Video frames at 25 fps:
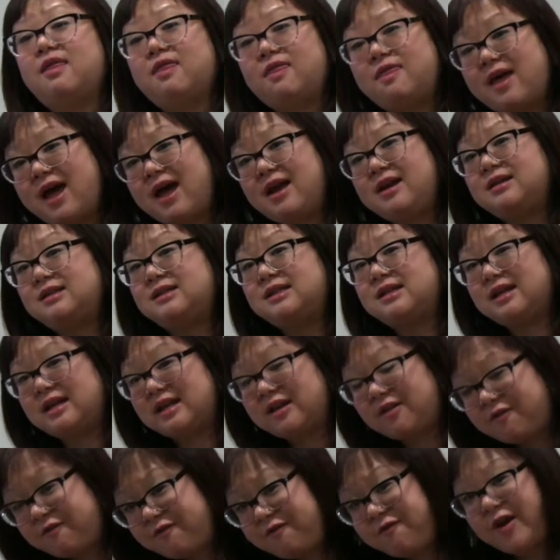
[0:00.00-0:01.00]
That is
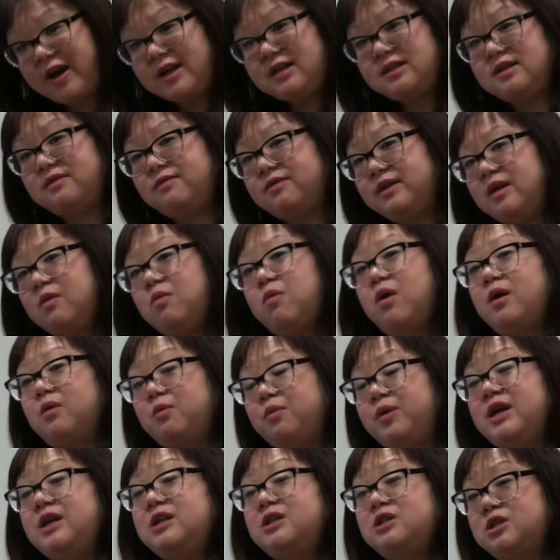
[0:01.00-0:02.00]
effectively what
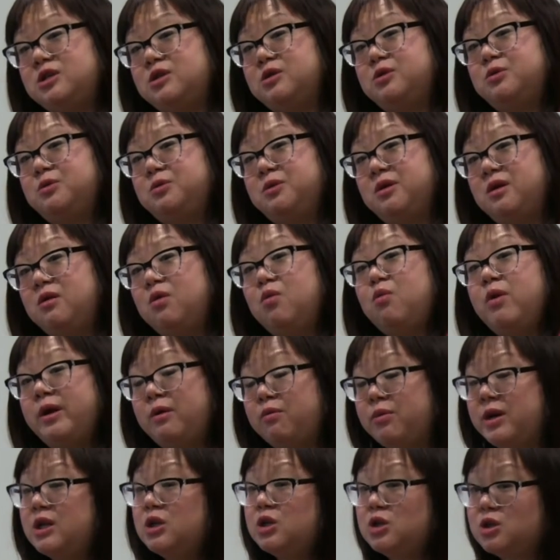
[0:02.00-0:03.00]
we do when
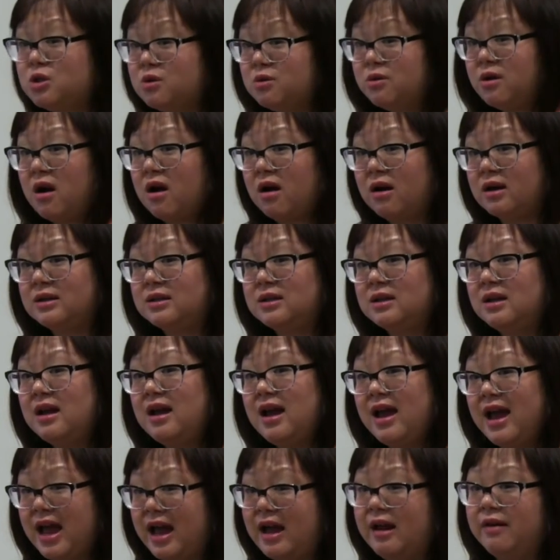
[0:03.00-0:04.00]
we do not
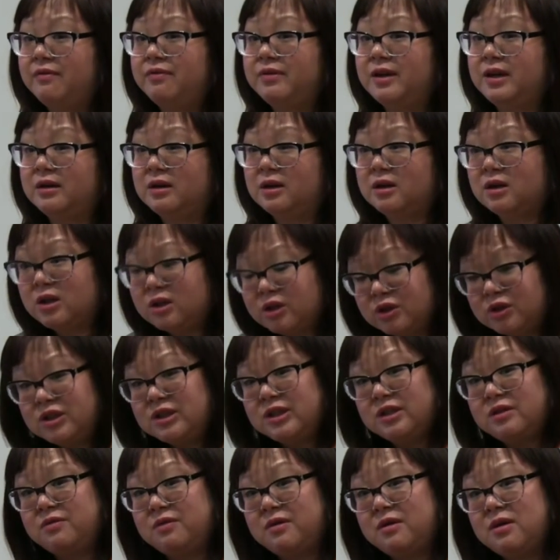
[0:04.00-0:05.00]
have
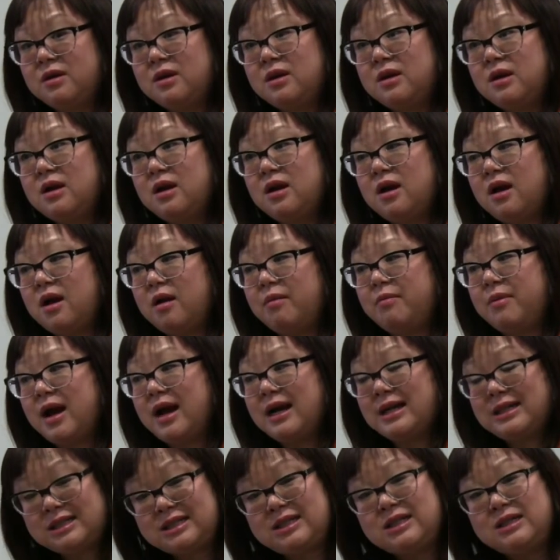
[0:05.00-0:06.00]
inclusive
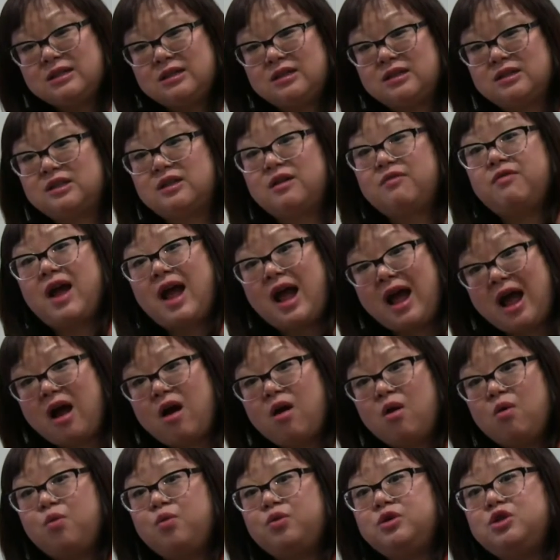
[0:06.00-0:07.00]
ideas of
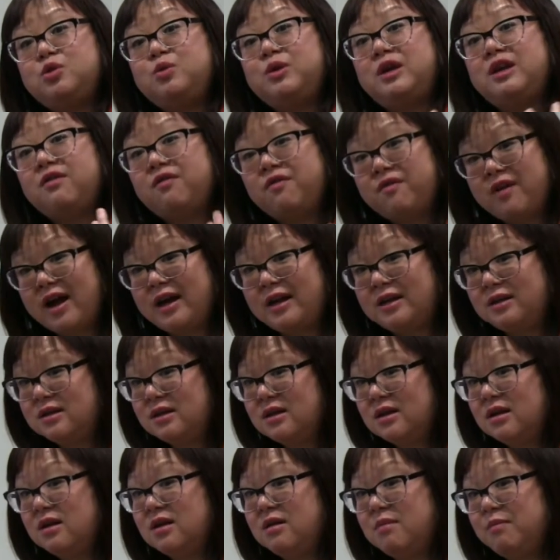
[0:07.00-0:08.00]
how to invite
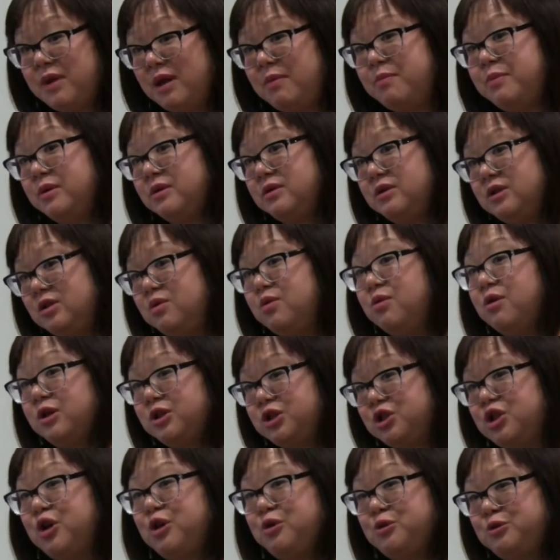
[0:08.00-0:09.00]
people to our
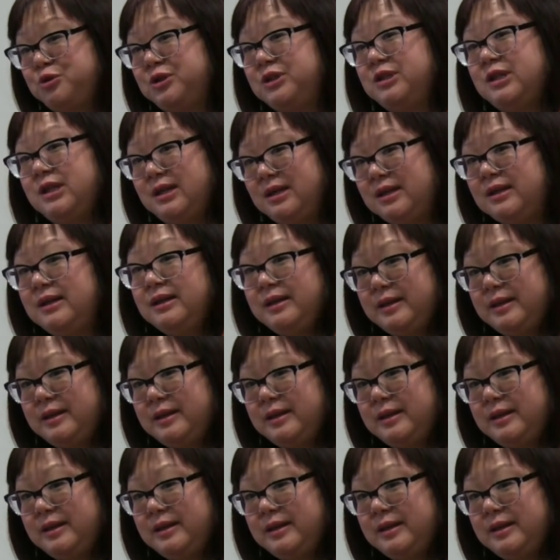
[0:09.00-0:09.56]
shows.